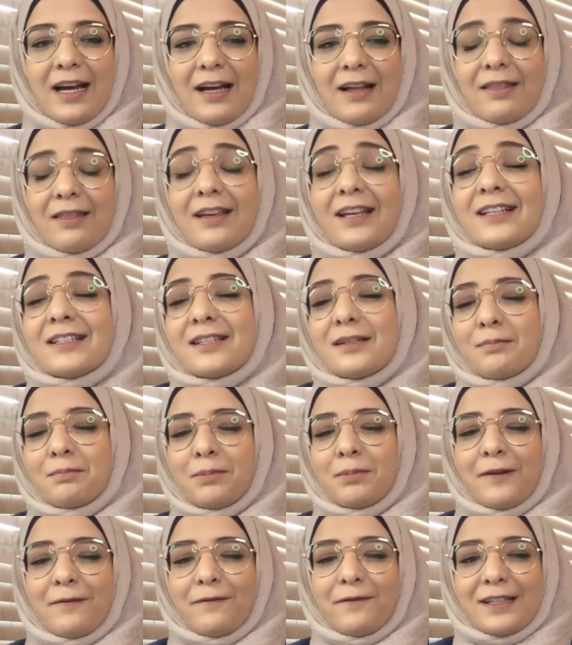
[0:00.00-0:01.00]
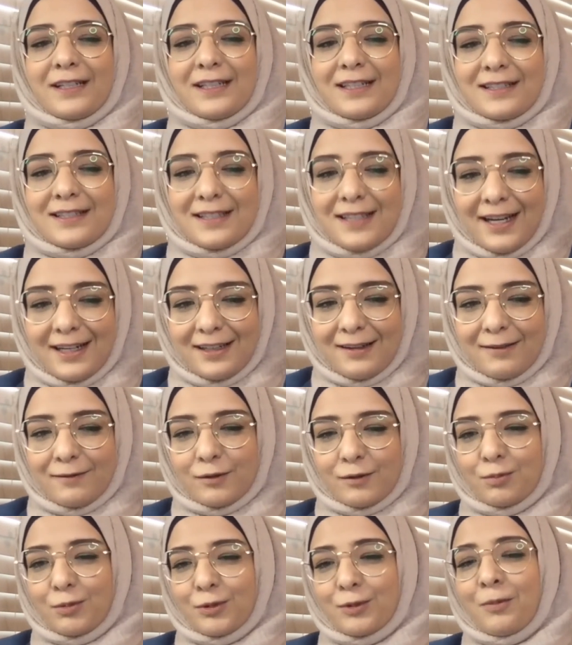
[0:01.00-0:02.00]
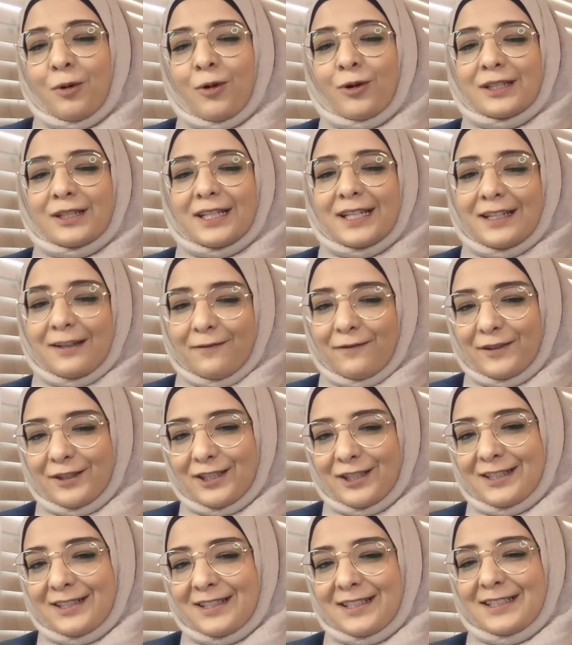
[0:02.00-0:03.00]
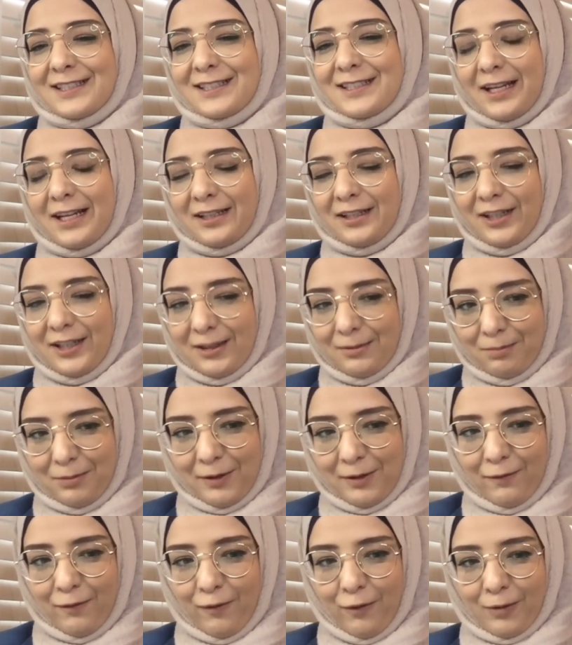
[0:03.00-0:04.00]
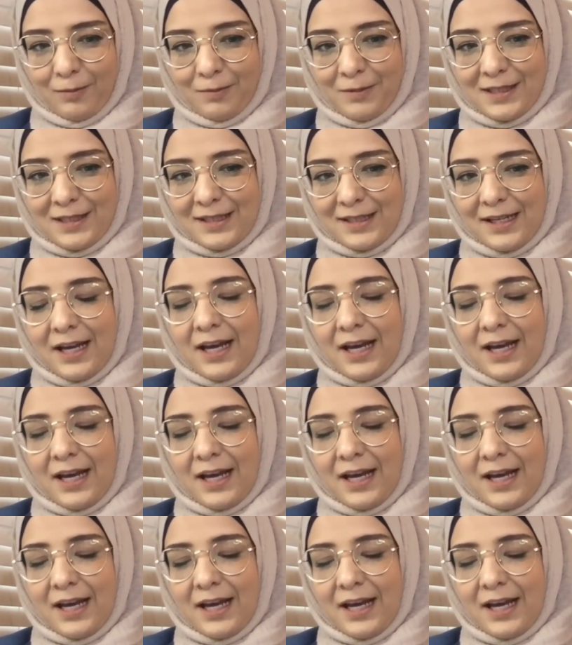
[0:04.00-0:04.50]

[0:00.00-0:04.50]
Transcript: These imperfect incentives promote inefficiencies that hurt performance.